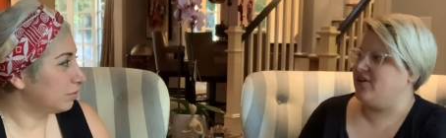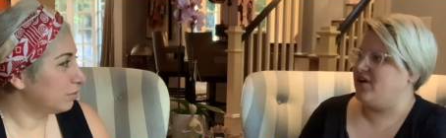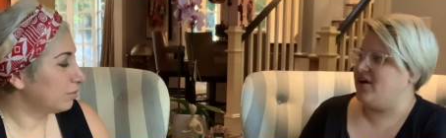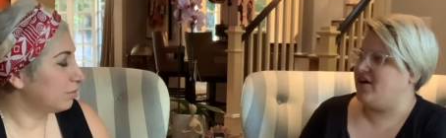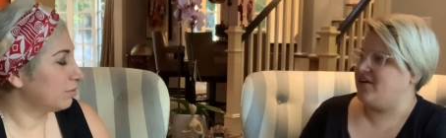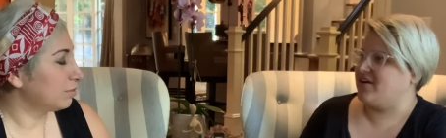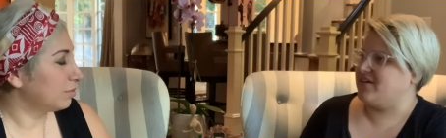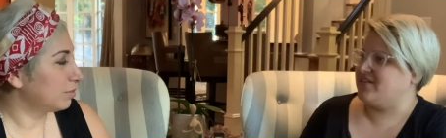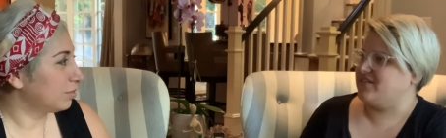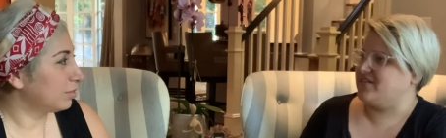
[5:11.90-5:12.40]

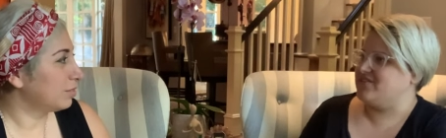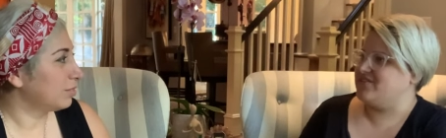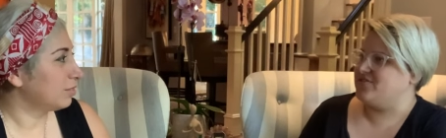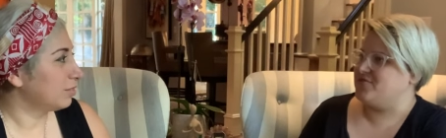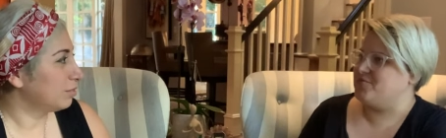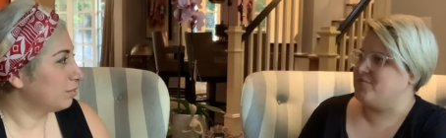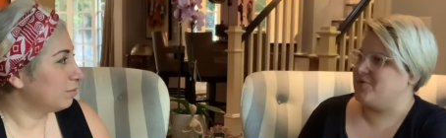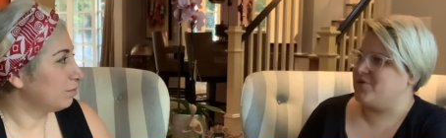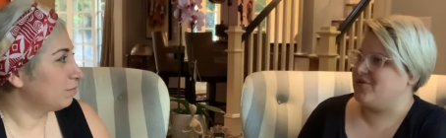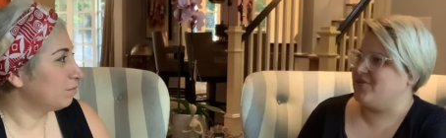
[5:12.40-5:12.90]
Speaker 1: hung in the New
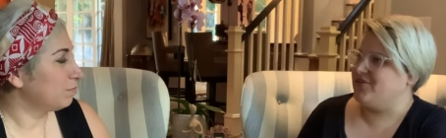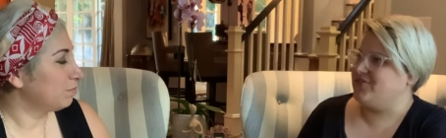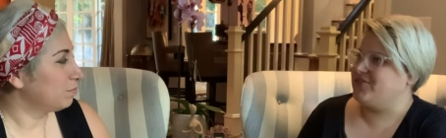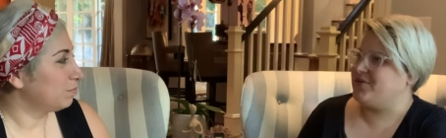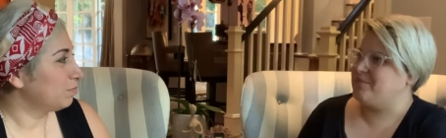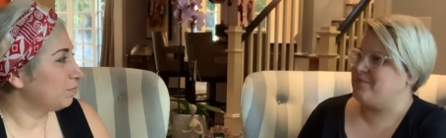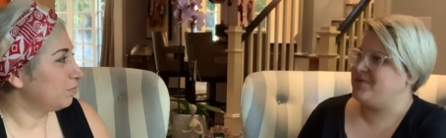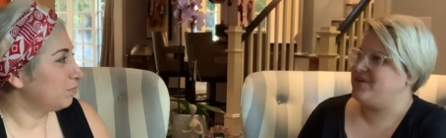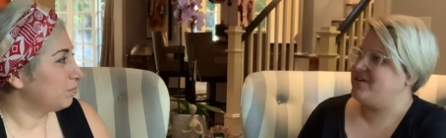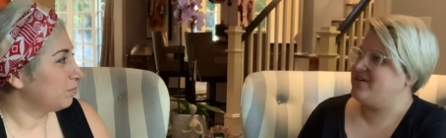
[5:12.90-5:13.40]
World
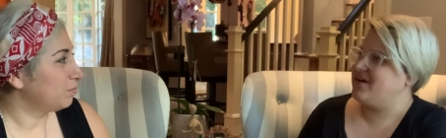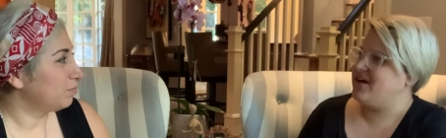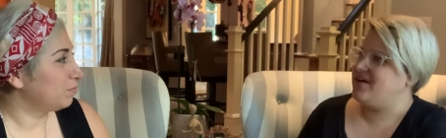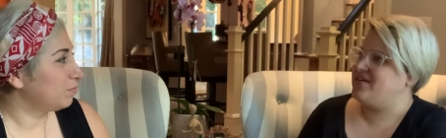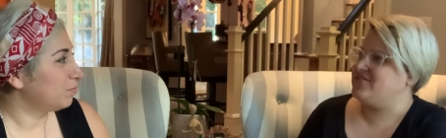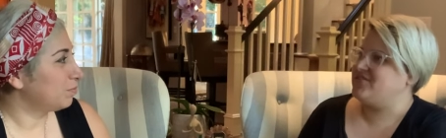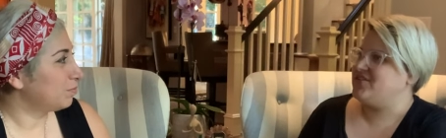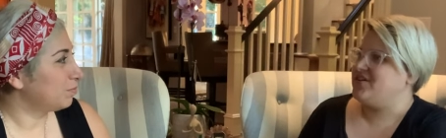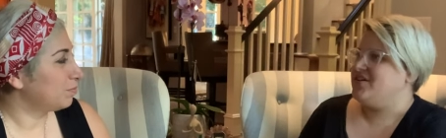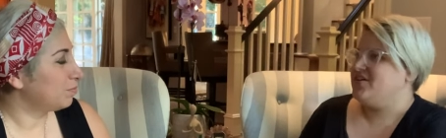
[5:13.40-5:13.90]

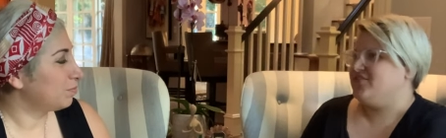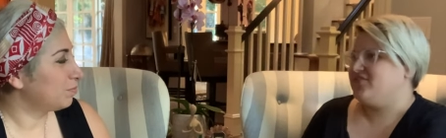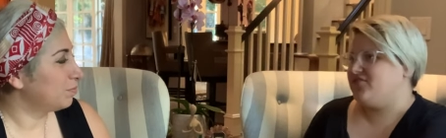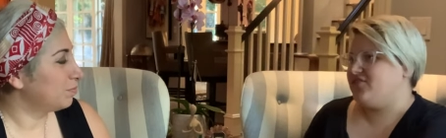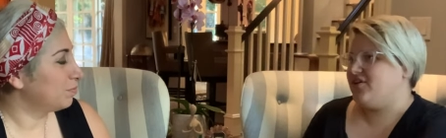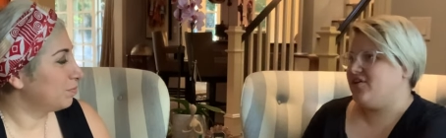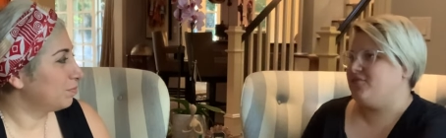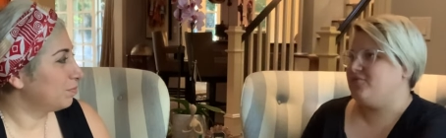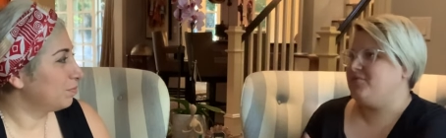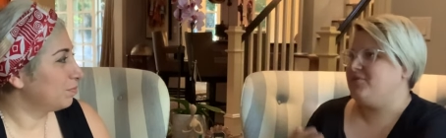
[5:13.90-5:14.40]
because
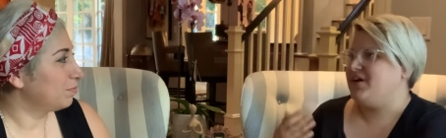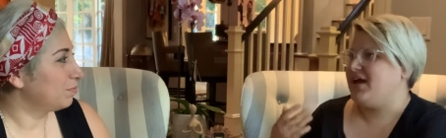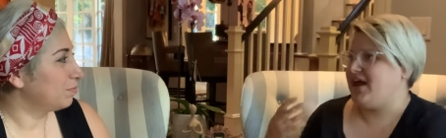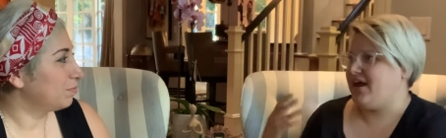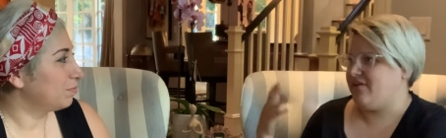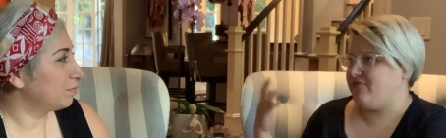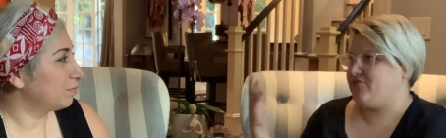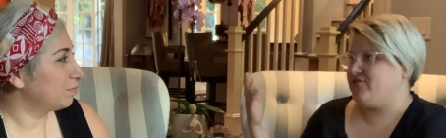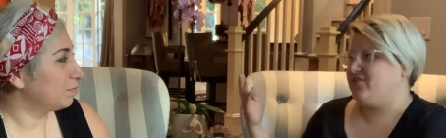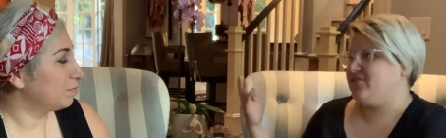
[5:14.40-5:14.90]
so
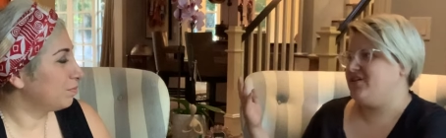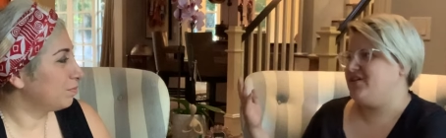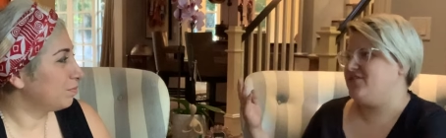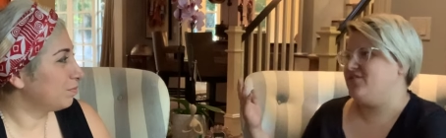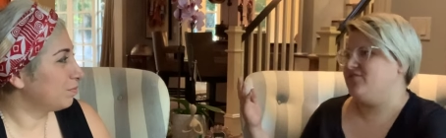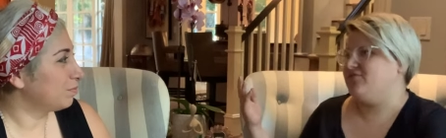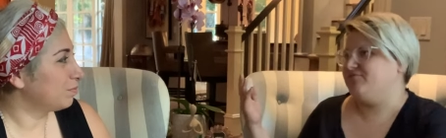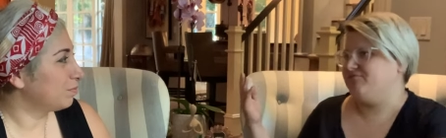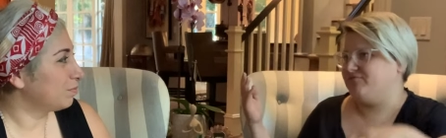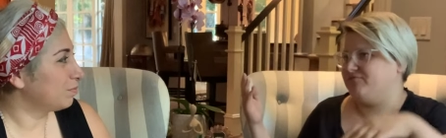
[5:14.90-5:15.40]
after the
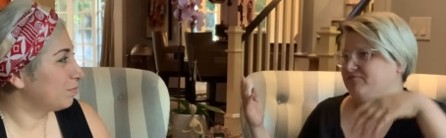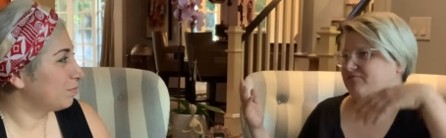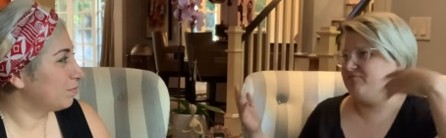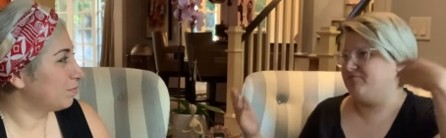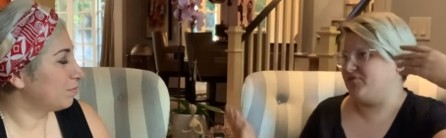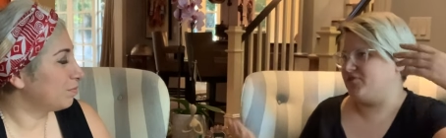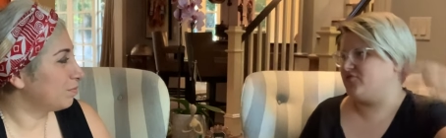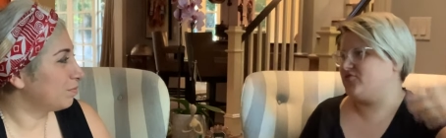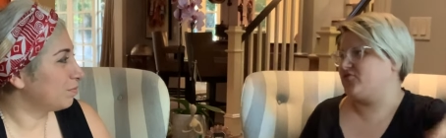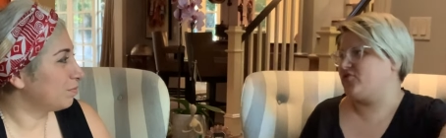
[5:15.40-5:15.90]

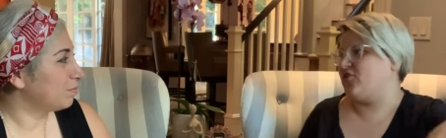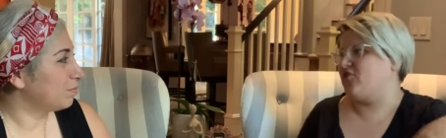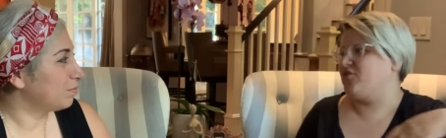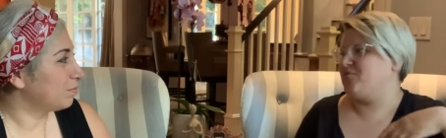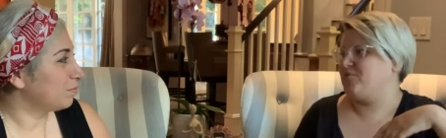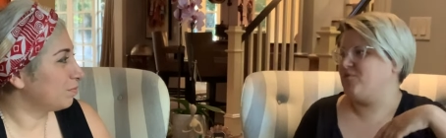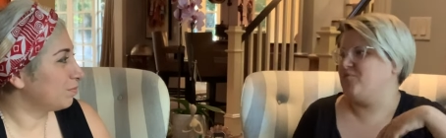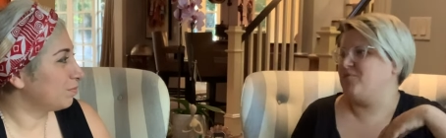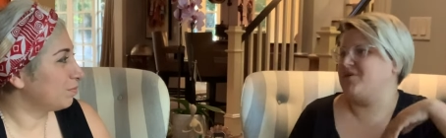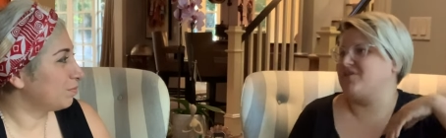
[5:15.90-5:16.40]
first
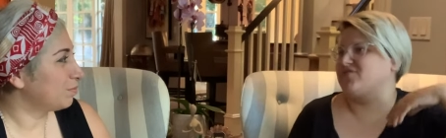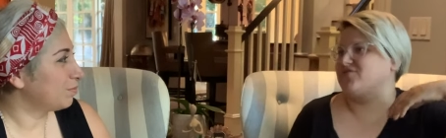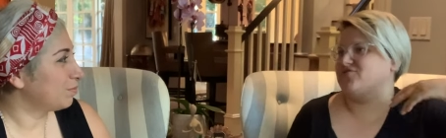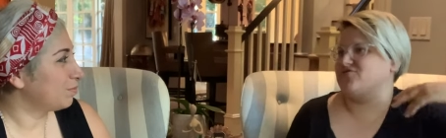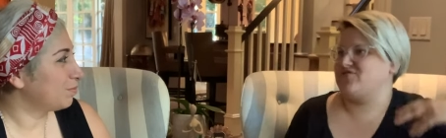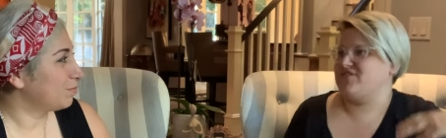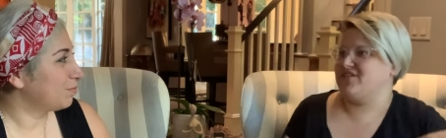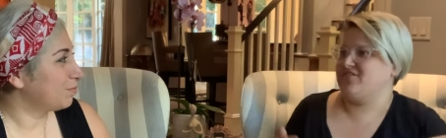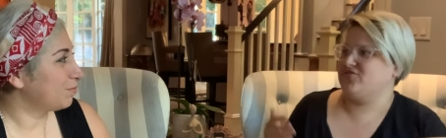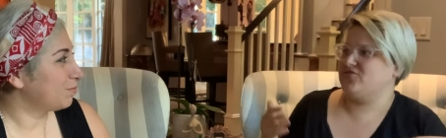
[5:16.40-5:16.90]
horrible winter,
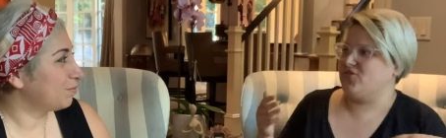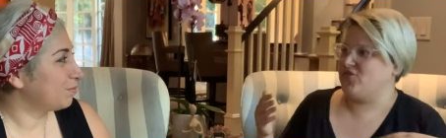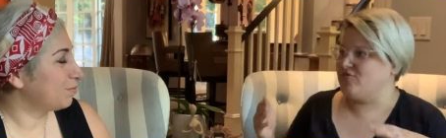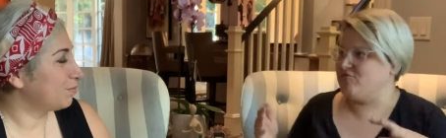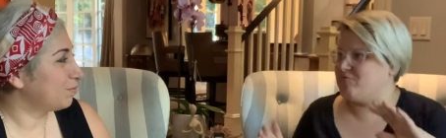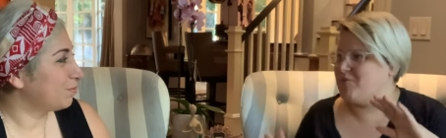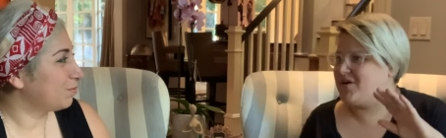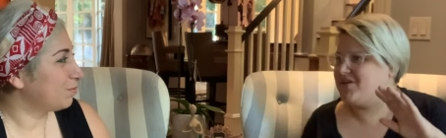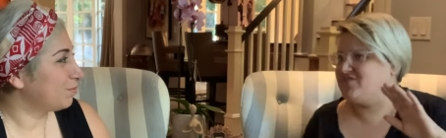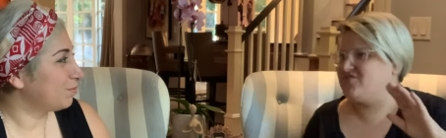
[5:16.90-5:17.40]
things sort of
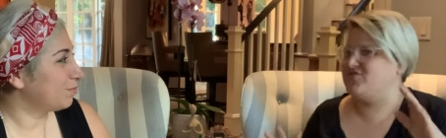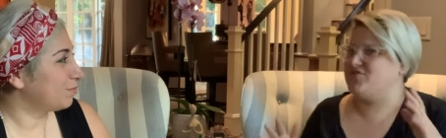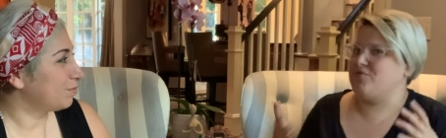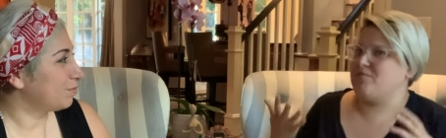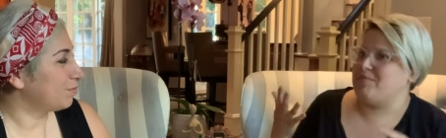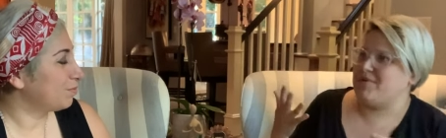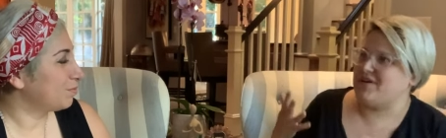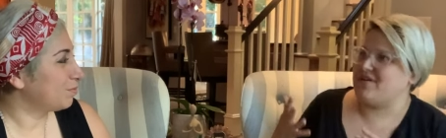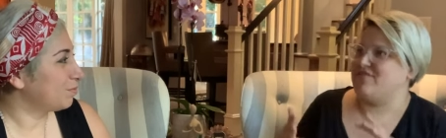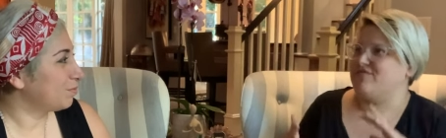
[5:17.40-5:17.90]
went to a
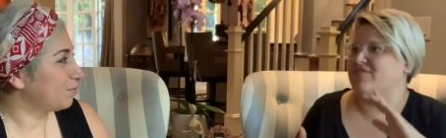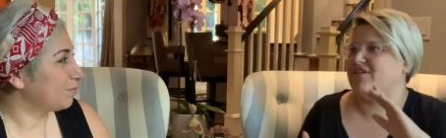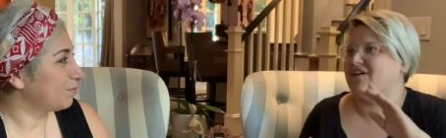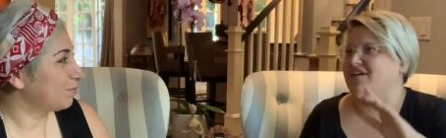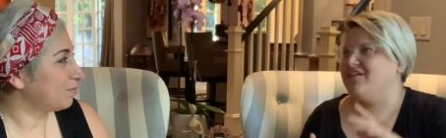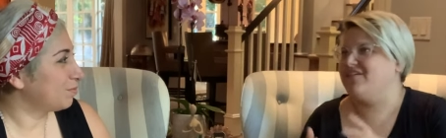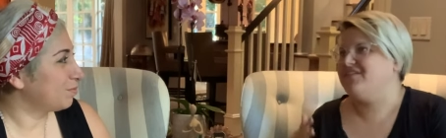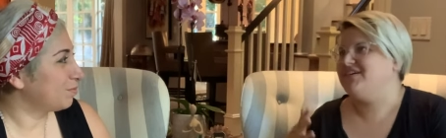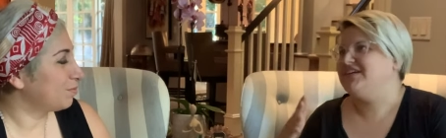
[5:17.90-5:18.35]
bit of a